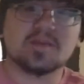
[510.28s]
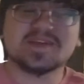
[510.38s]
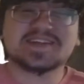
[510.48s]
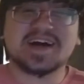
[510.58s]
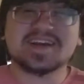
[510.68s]

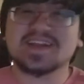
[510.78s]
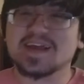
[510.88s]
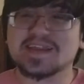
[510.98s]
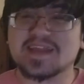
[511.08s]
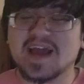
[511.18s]
It's kind of
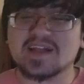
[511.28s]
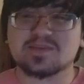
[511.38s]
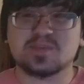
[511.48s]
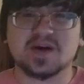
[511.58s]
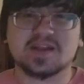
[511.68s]
like that,
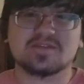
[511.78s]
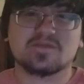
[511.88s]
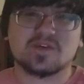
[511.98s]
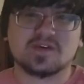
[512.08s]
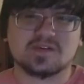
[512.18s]
but
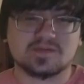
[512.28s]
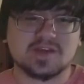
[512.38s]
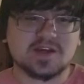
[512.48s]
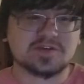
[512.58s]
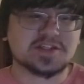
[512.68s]
for
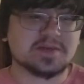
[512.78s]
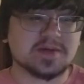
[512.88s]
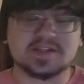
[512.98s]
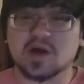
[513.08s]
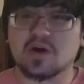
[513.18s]

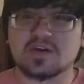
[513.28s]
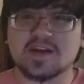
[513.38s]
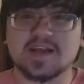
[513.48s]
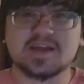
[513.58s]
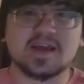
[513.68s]
Kirishima it's
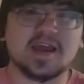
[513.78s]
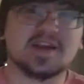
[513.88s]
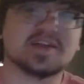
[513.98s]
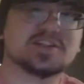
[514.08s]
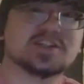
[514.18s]
hardening,
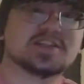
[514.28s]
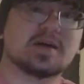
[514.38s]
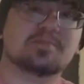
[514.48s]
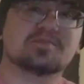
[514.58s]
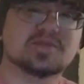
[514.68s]
and it's just
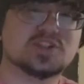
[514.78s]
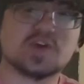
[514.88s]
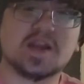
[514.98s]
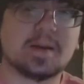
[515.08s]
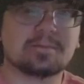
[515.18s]
a
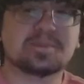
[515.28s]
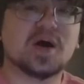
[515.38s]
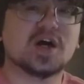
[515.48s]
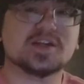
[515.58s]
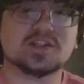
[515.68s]
straight up
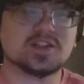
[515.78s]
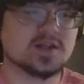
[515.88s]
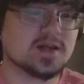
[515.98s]
punch.